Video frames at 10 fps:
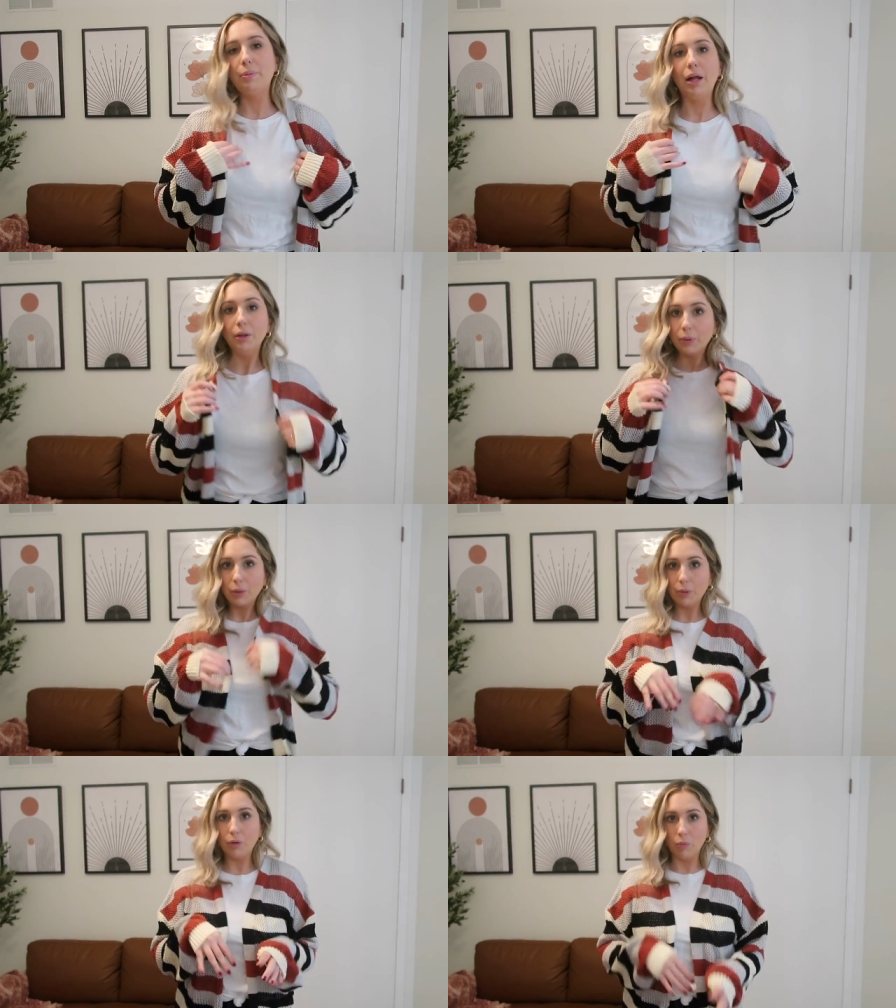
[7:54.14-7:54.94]
probably wouldn't
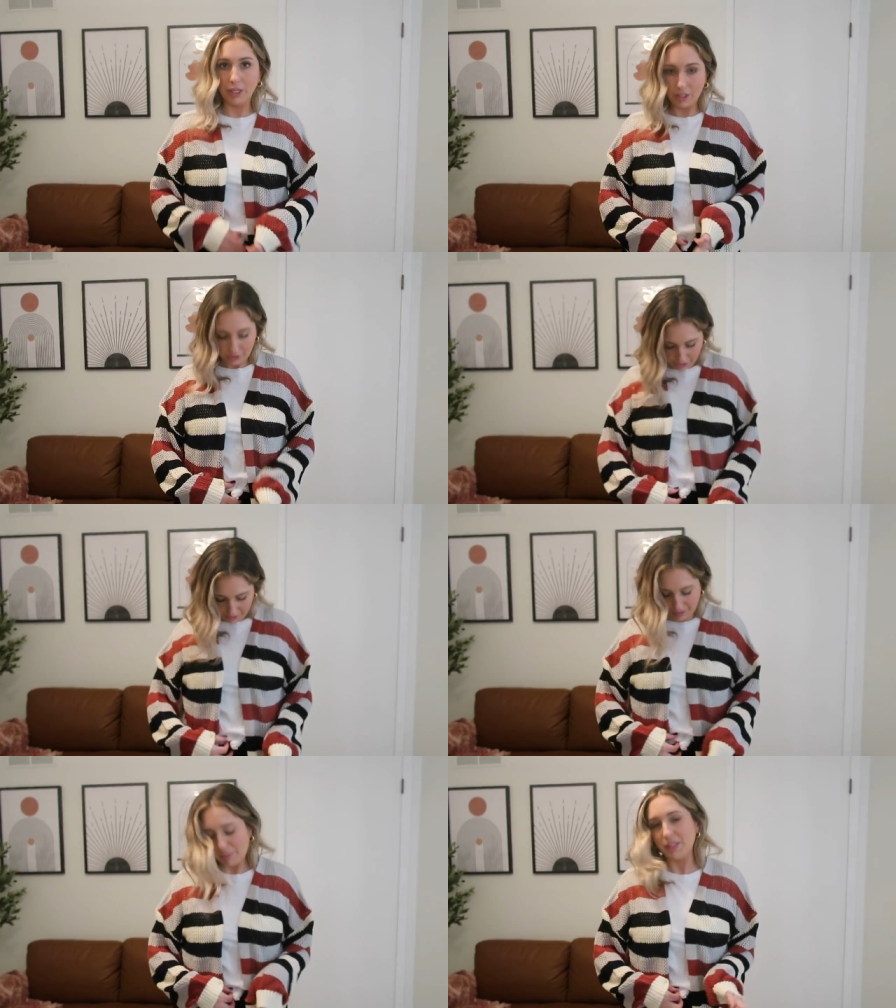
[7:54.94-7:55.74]
wear white underneath
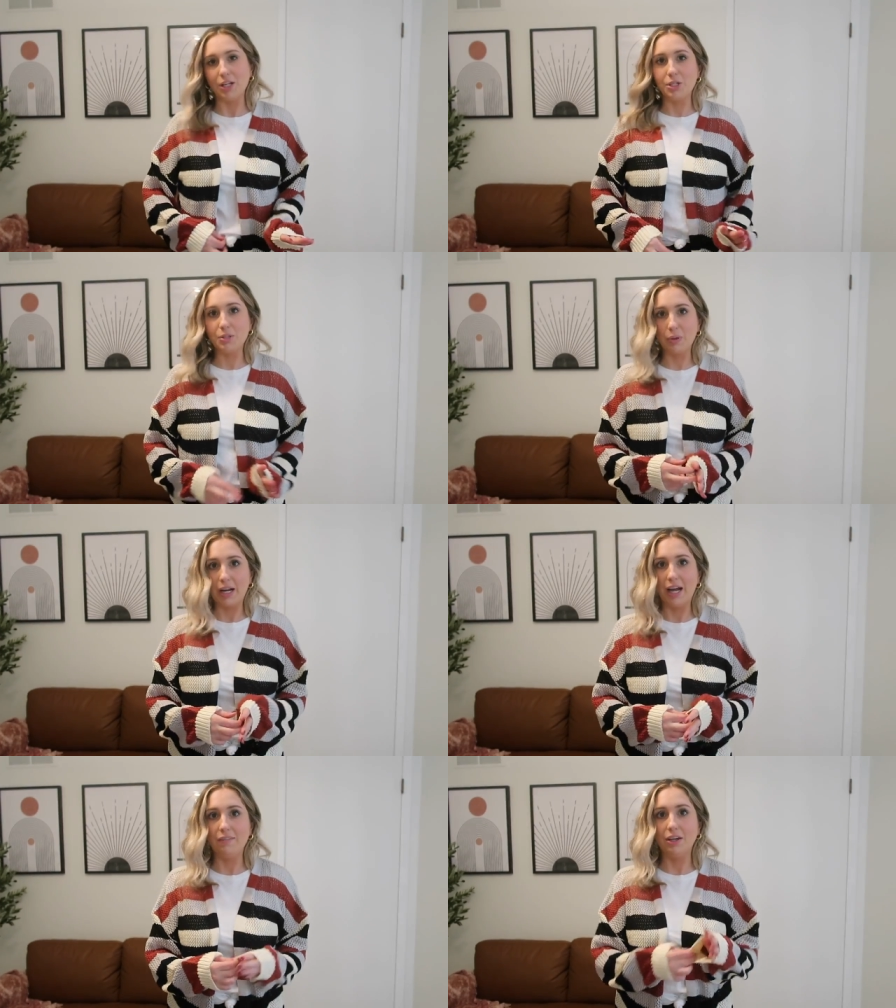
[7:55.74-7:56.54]
it, but that's just what I
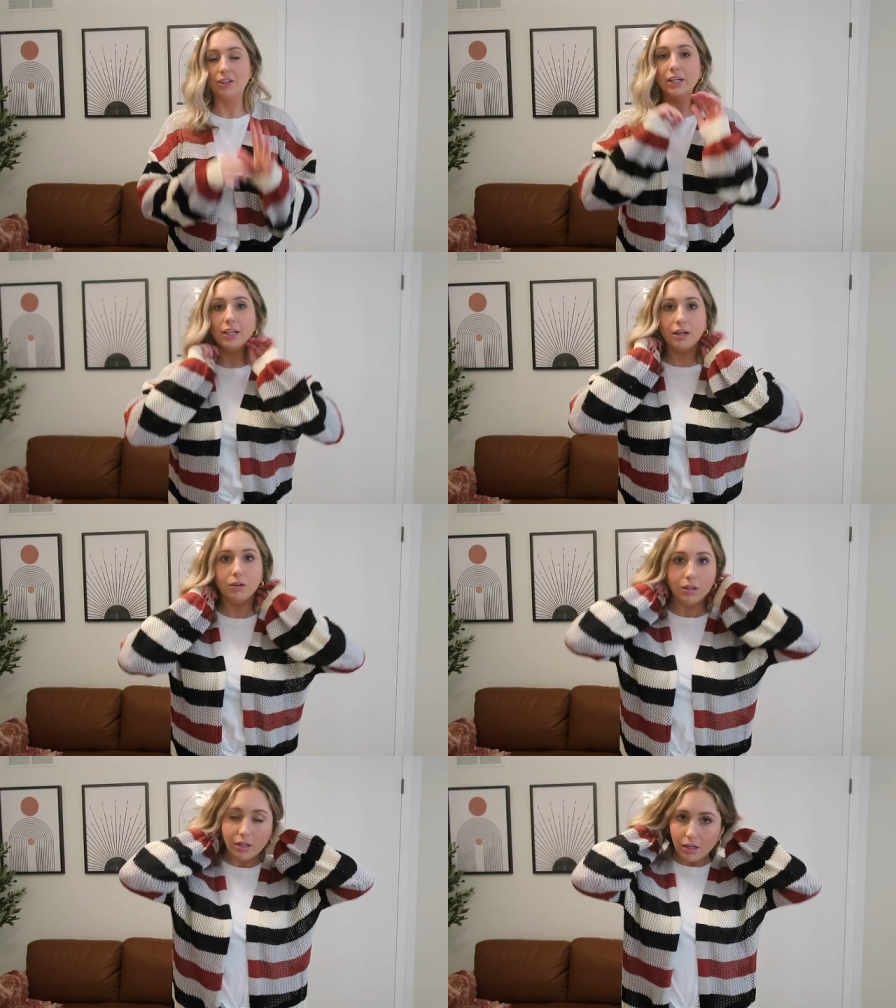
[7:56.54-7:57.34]
have on right
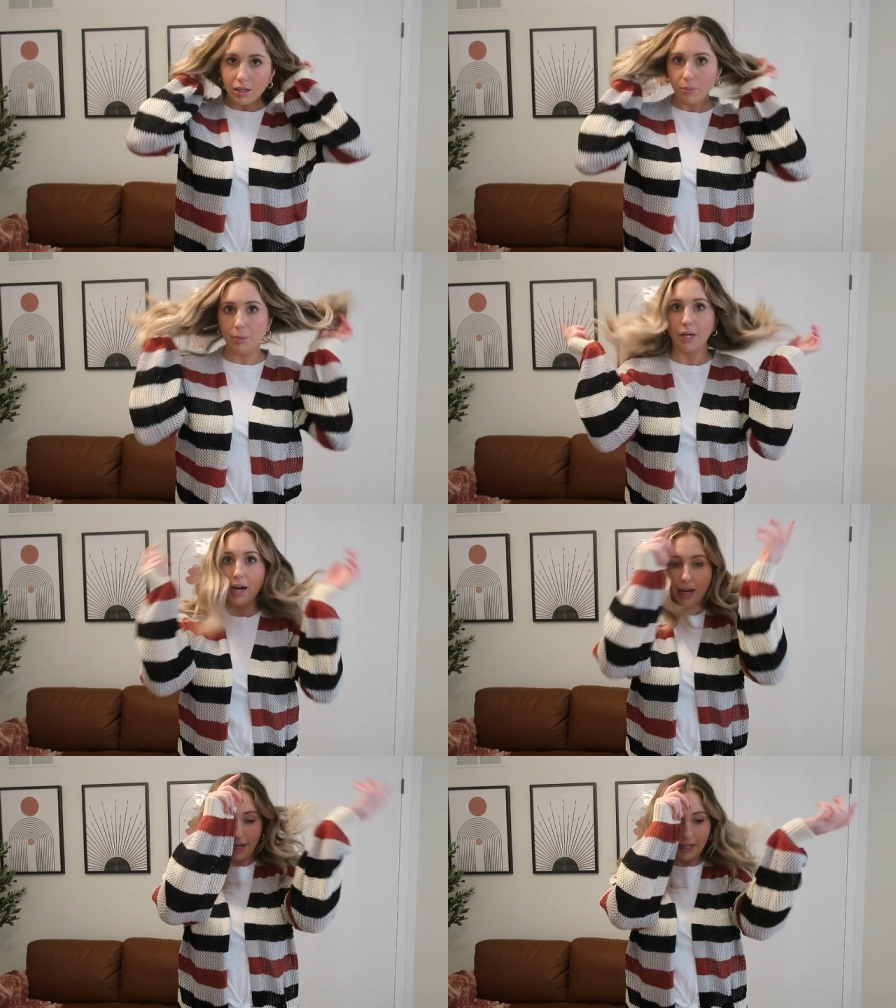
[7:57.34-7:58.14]
now. But
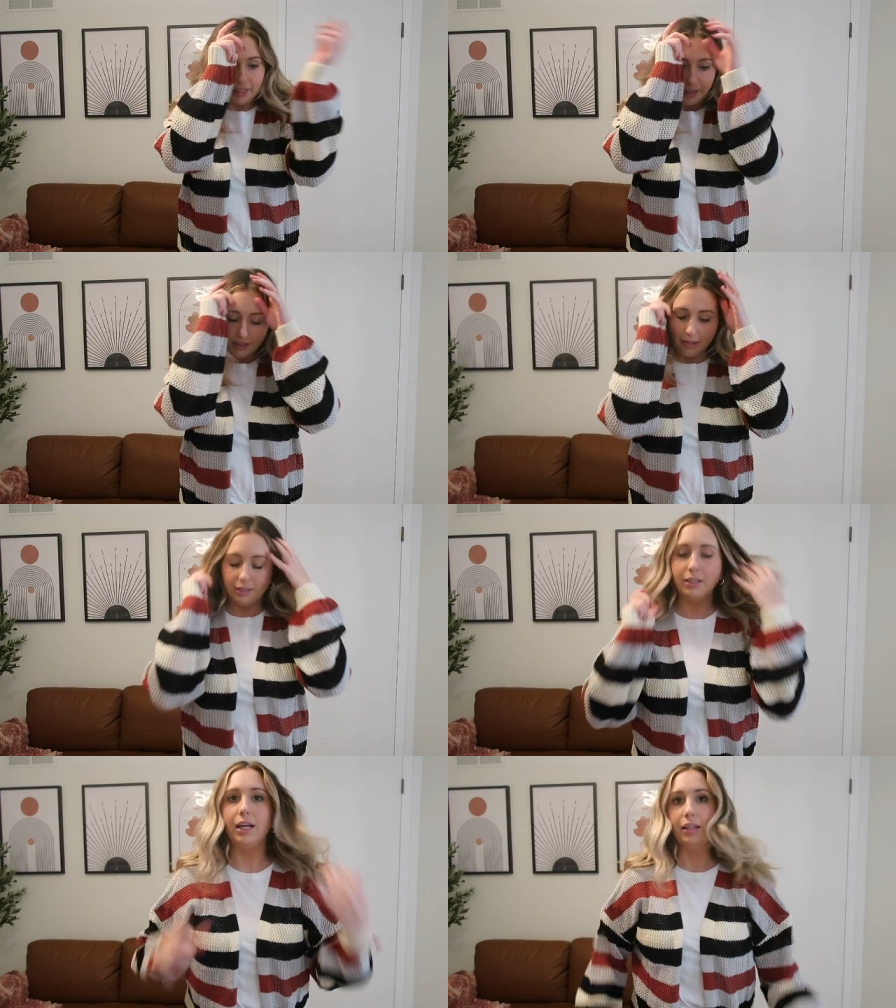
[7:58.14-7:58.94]
I,
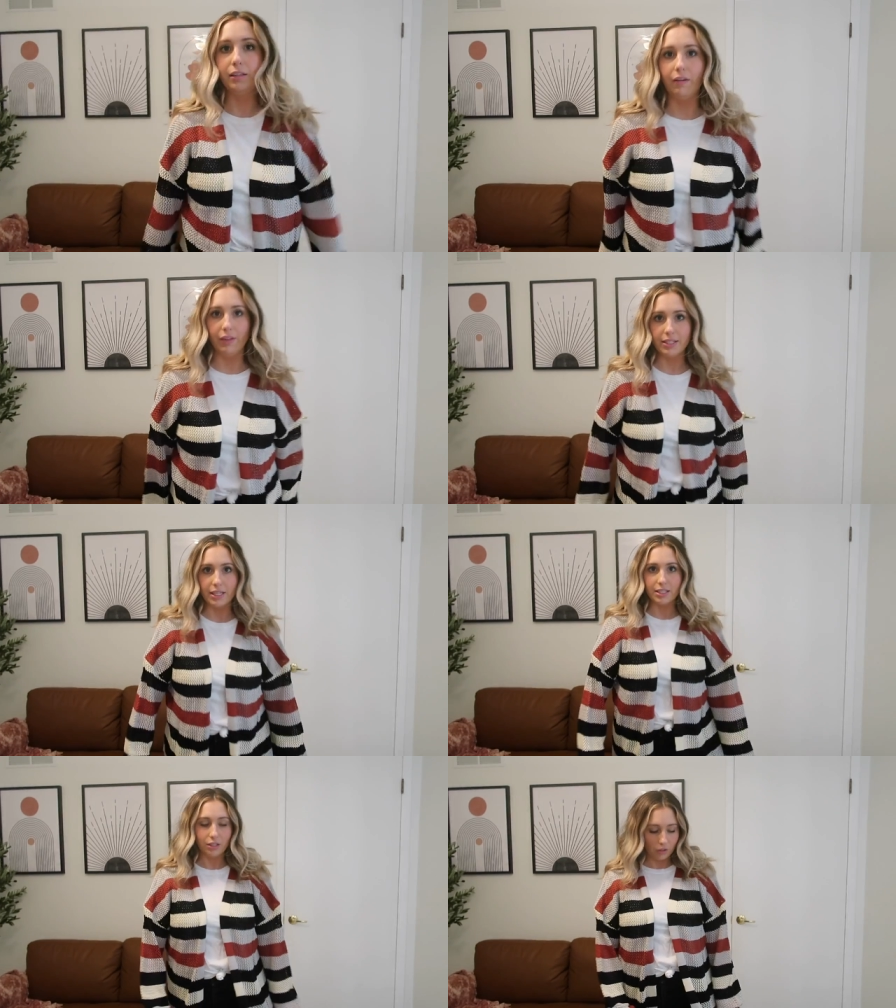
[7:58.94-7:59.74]
I love this.
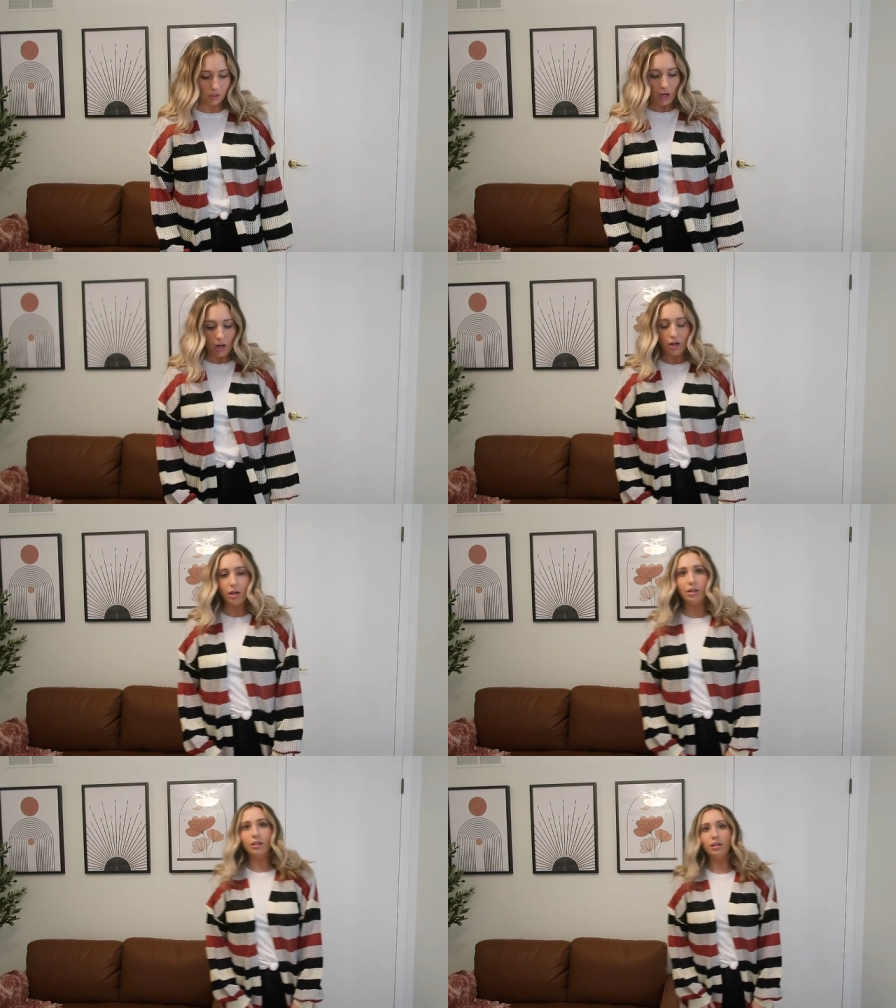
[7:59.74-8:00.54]
It's
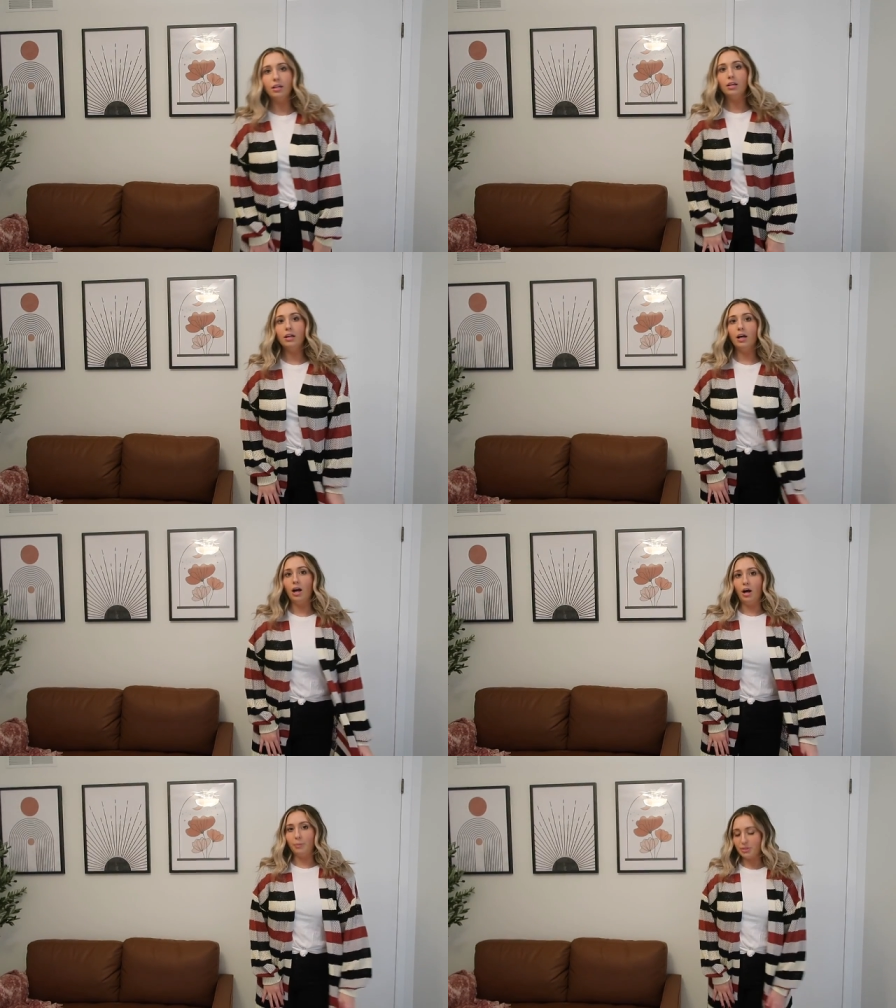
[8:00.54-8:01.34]
long.
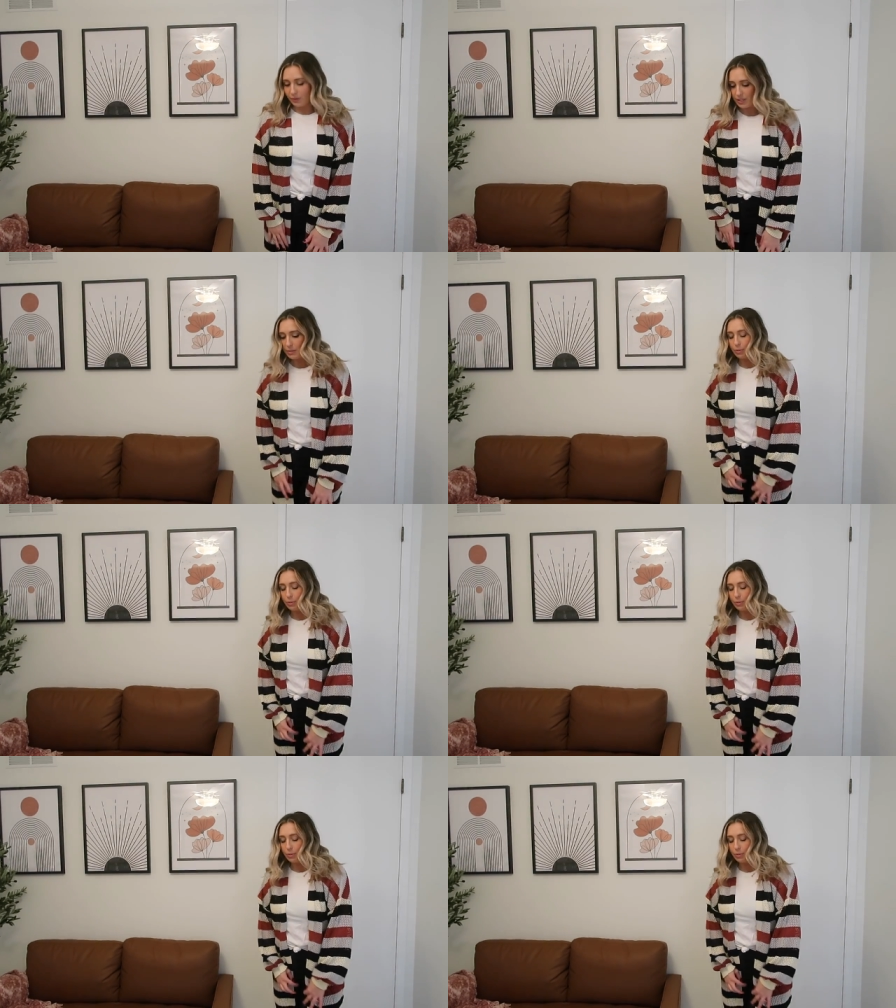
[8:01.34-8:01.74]
Um, so this is